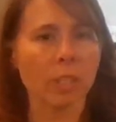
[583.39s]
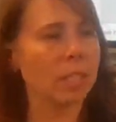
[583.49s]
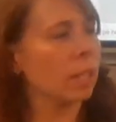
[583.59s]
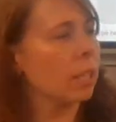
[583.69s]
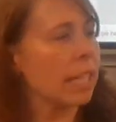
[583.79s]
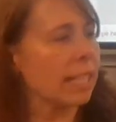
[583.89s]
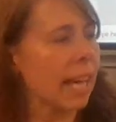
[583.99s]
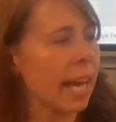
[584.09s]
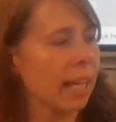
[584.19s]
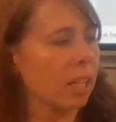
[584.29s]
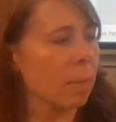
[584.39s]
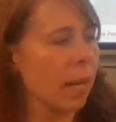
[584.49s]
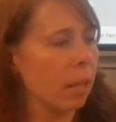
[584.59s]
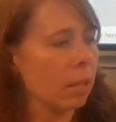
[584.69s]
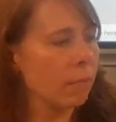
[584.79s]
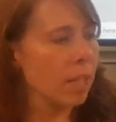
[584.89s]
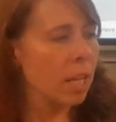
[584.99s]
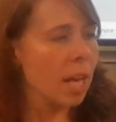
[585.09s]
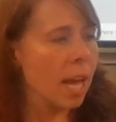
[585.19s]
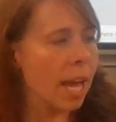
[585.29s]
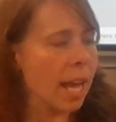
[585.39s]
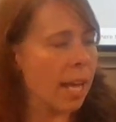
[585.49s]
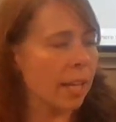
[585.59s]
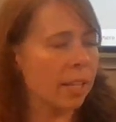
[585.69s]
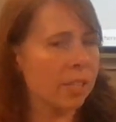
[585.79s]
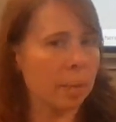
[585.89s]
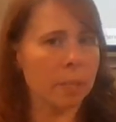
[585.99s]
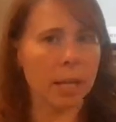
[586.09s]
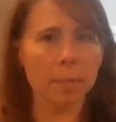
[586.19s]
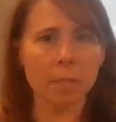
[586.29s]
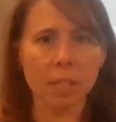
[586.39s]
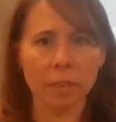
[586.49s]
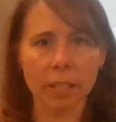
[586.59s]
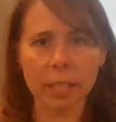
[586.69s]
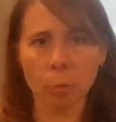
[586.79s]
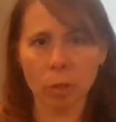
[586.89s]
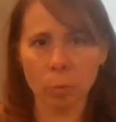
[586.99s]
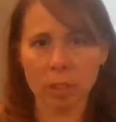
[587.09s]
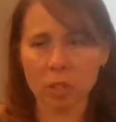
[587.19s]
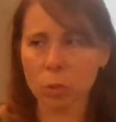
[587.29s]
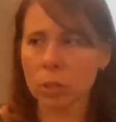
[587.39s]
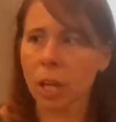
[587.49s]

It's a handbell, and sometimes if I need more than one student,